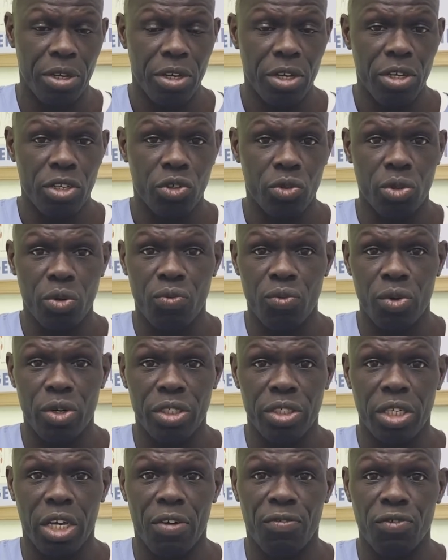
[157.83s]
So in other
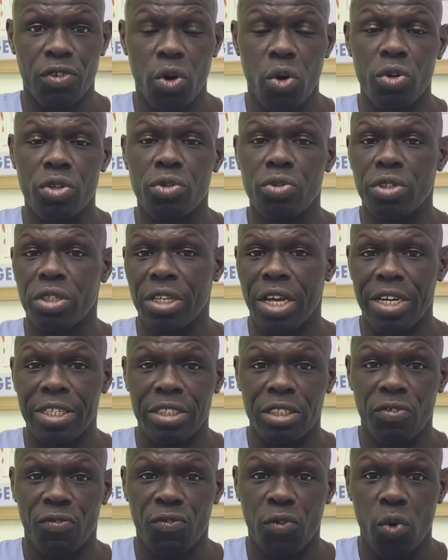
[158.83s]
words, if you're
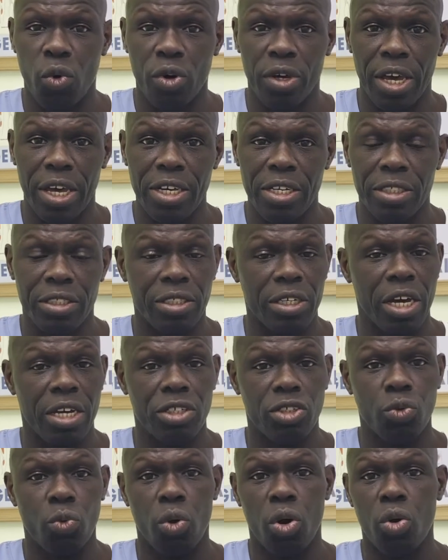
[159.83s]
utilising the 4 gates
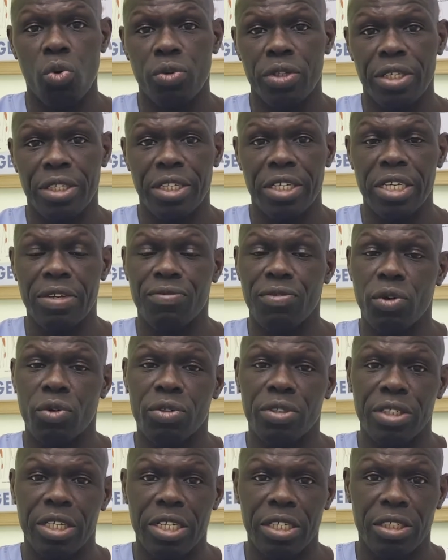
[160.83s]
and you only leave
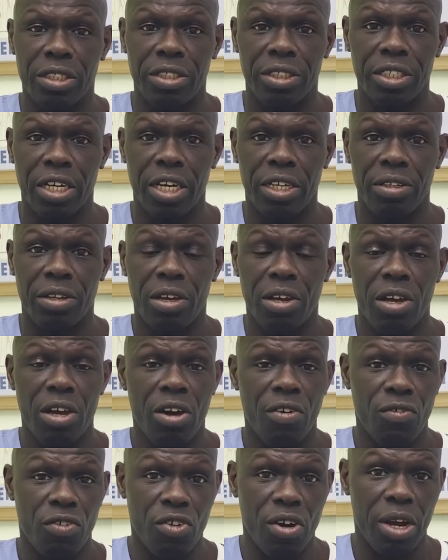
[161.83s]
those needles in
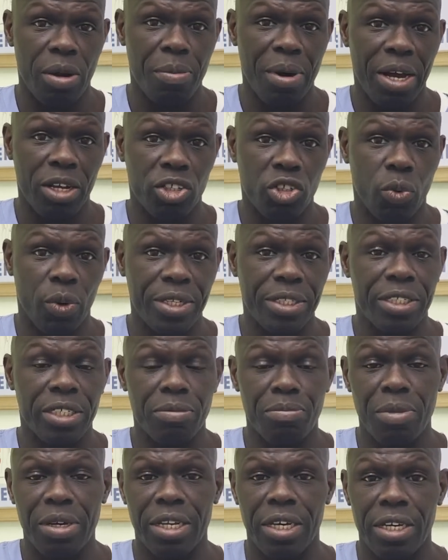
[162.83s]
for around about
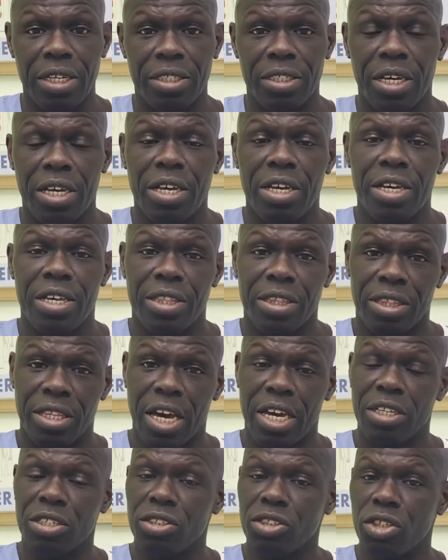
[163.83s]
20 minutes,
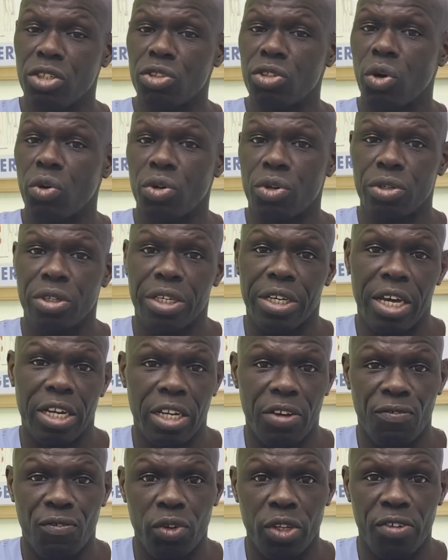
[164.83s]
then you're not going to get
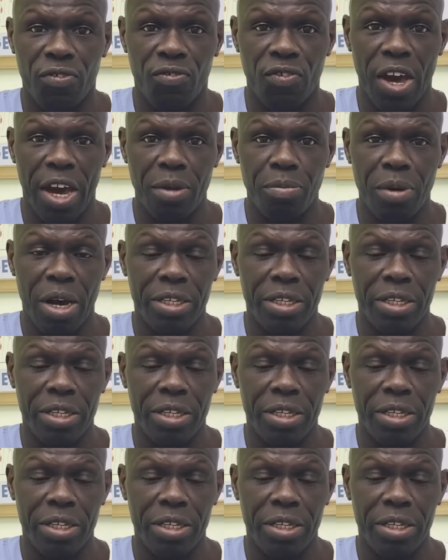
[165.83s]
the full effect.